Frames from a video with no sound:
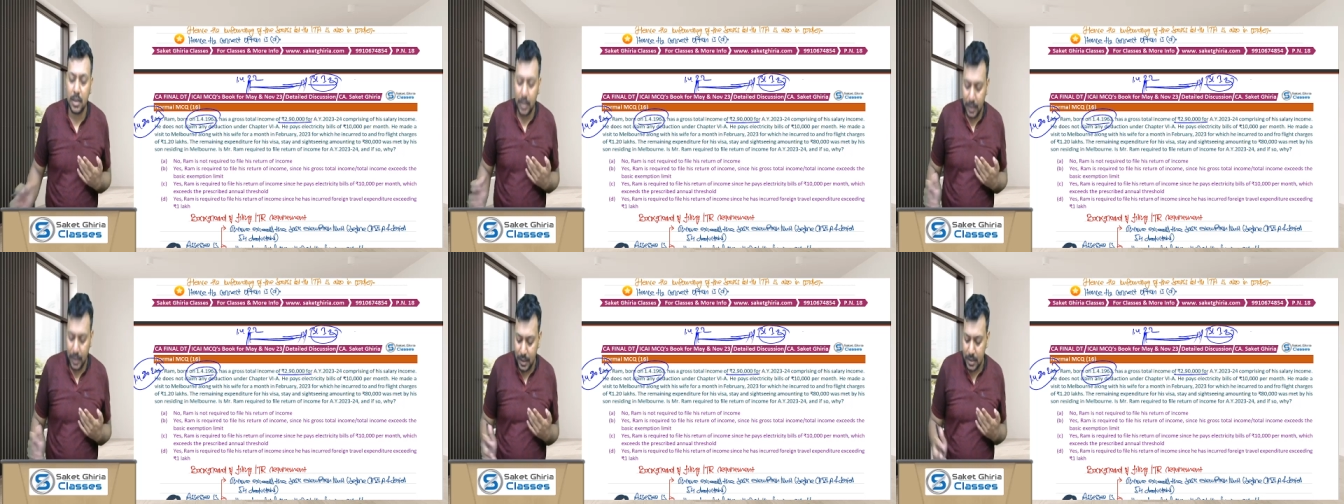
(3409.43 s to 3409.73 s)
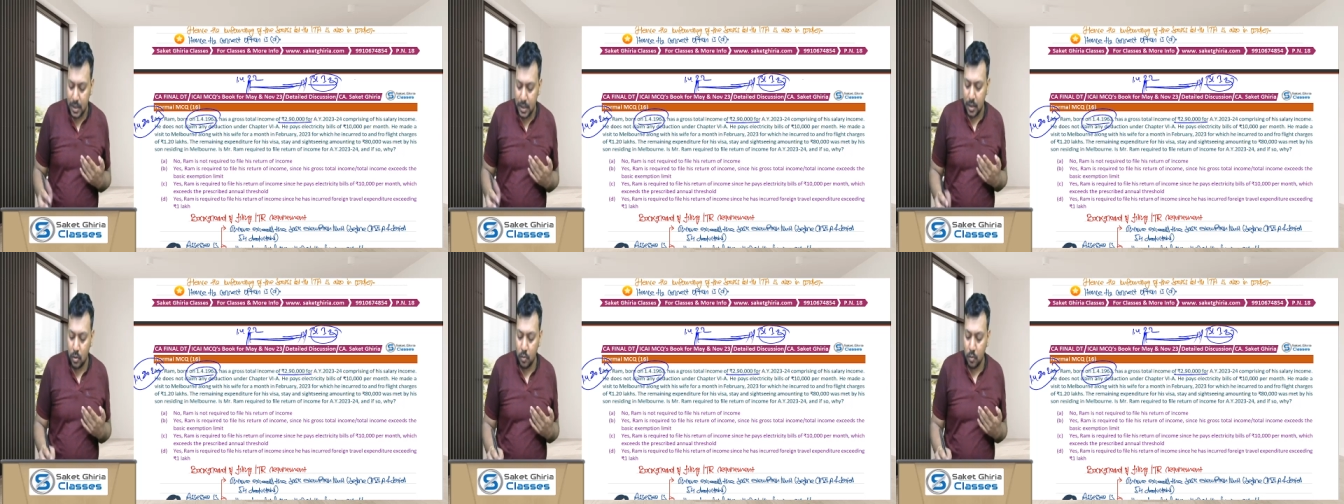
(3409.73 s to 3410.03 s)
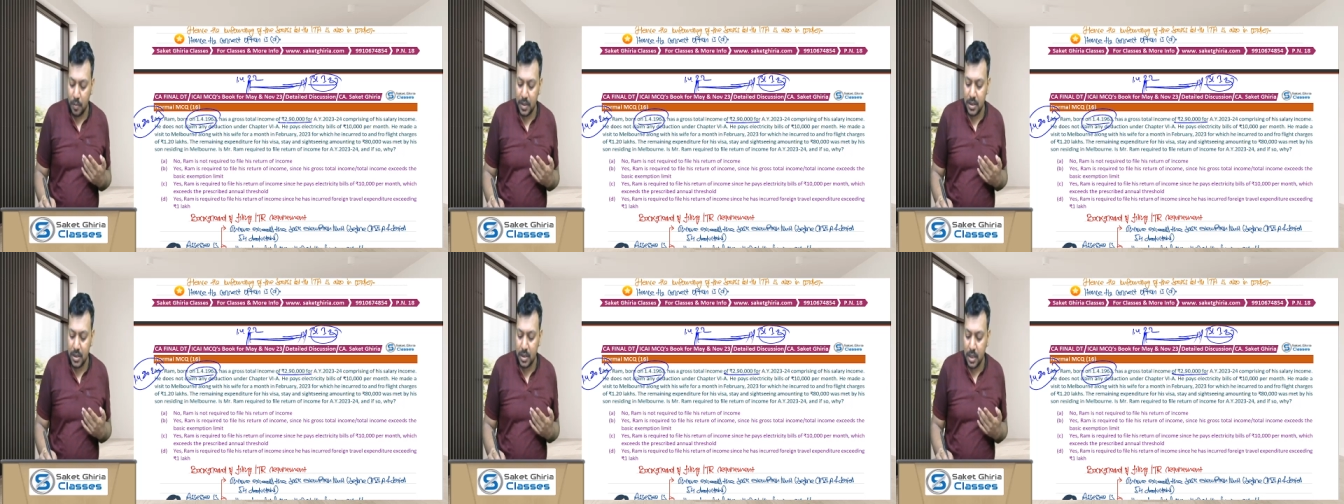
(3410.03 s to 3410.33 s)
is
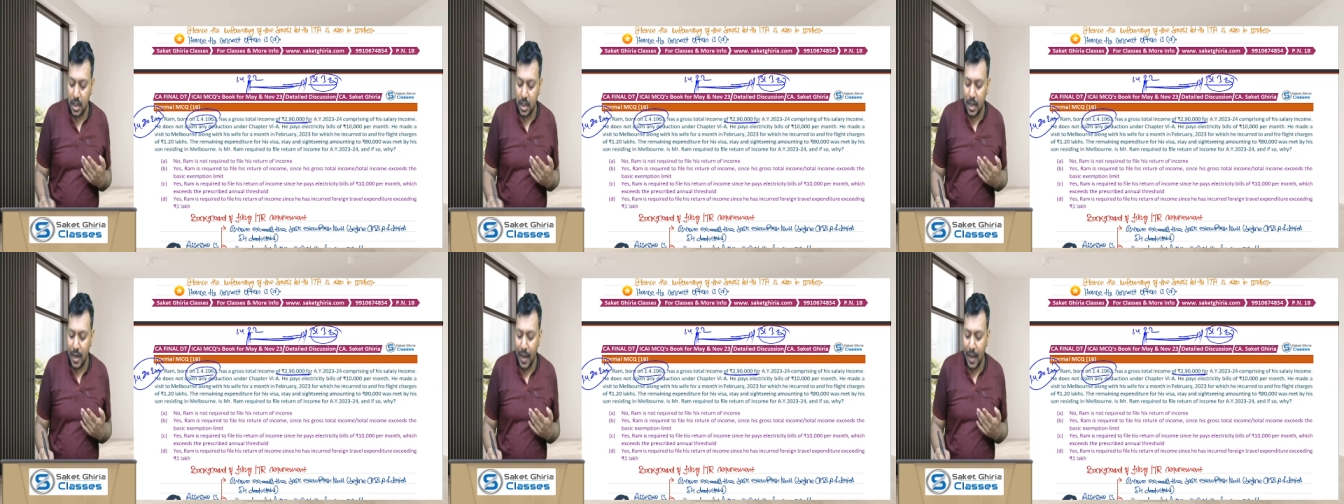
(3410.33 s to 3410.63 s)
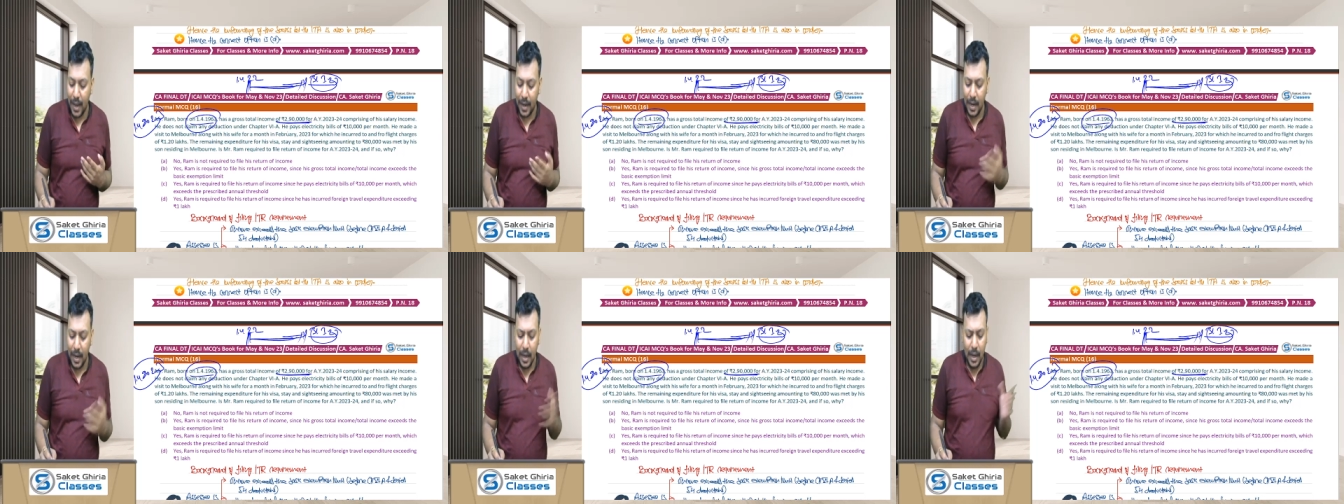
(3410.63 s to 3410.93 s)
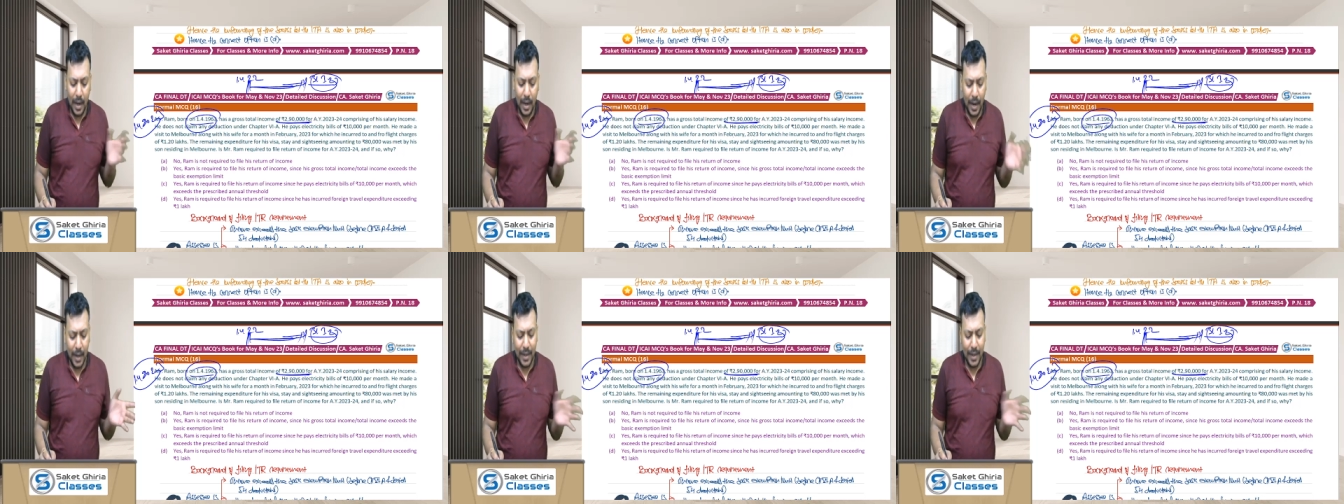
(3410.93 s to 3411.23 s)
rupees 3 lakh,
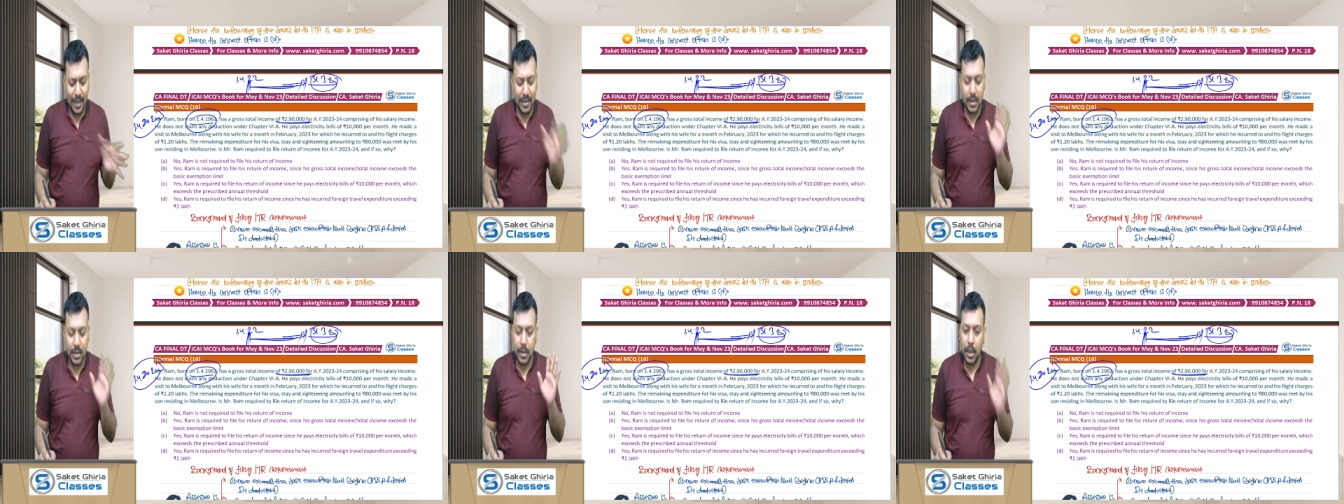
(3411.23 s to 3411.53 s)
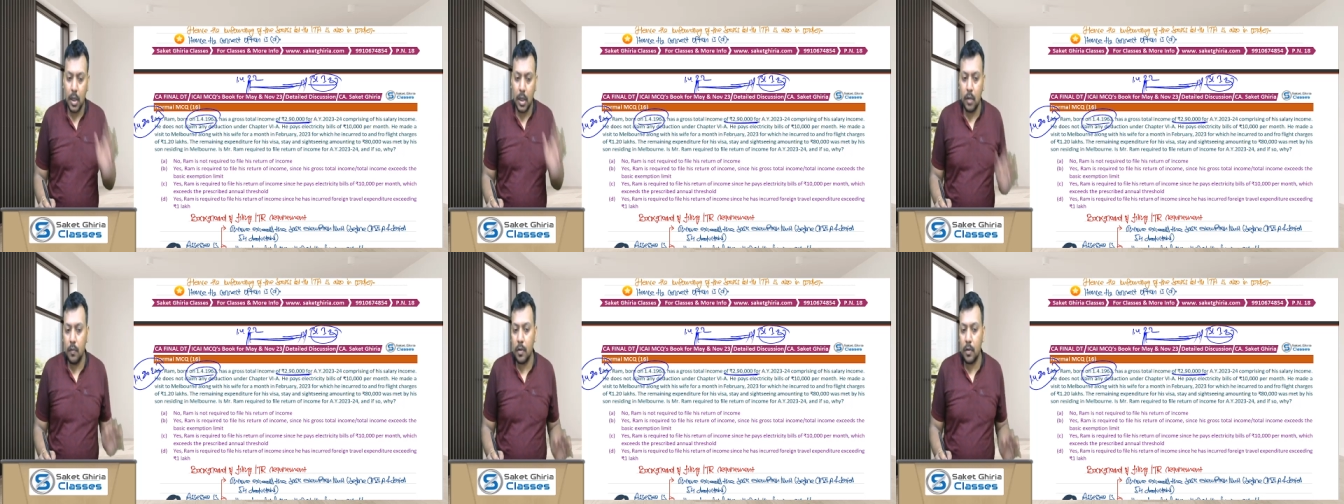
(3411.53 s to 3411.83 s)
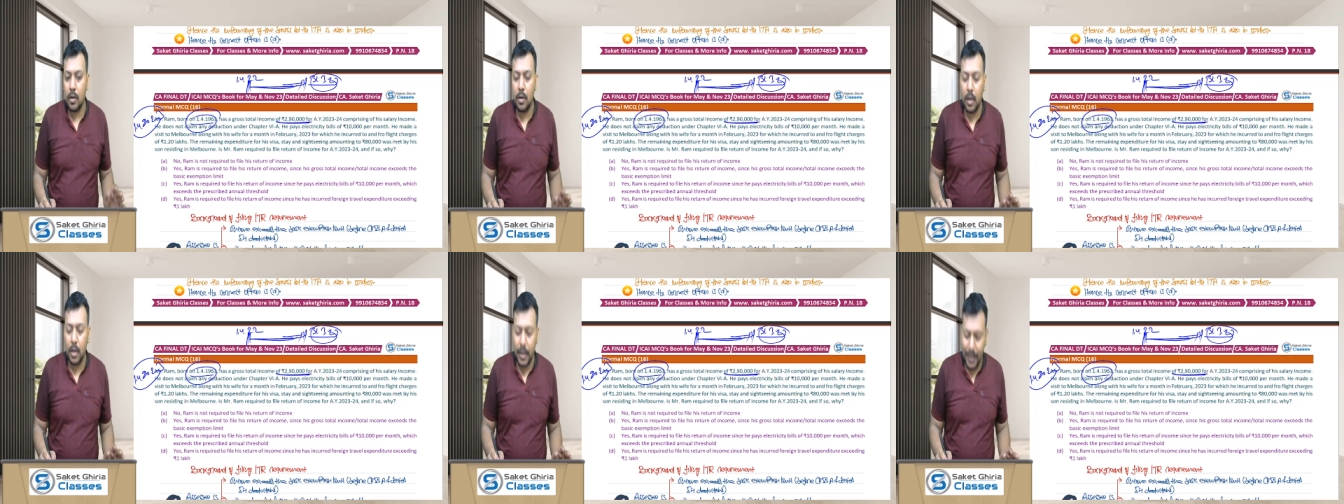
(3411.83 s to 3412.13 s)
and as the turnover
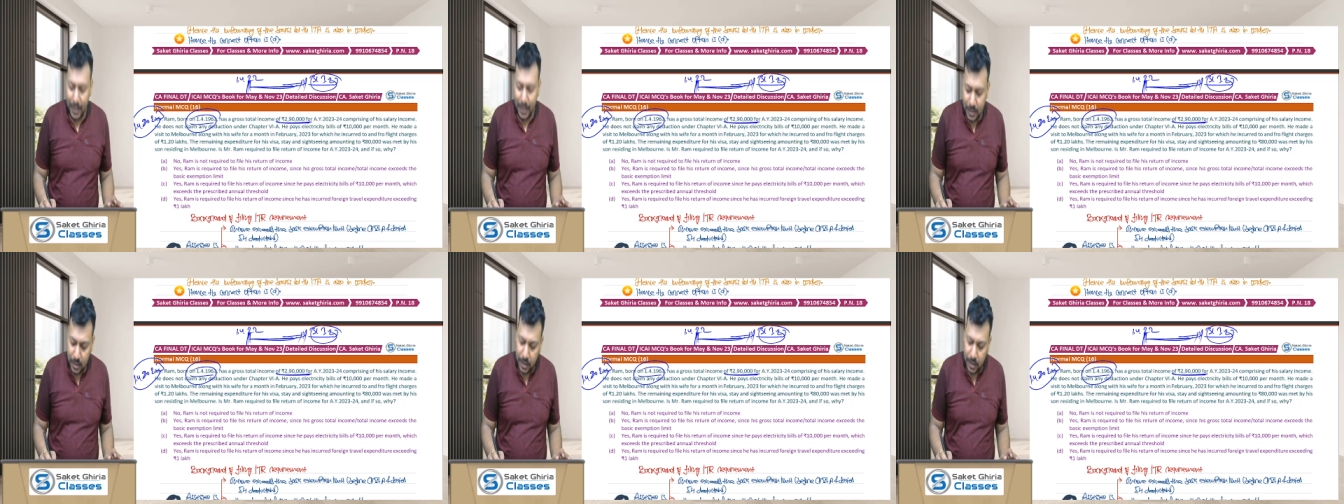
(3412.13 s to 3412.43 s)
as